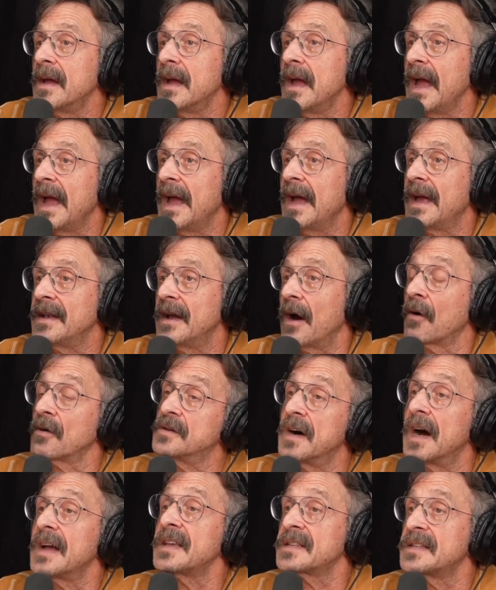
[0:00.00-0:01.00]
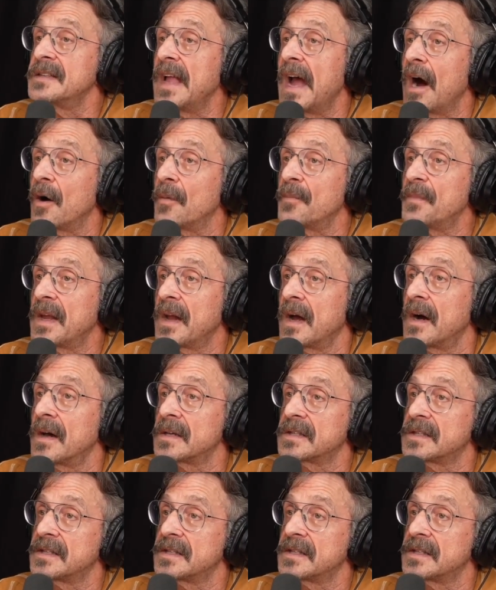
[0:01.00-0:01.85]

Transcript: and are less now because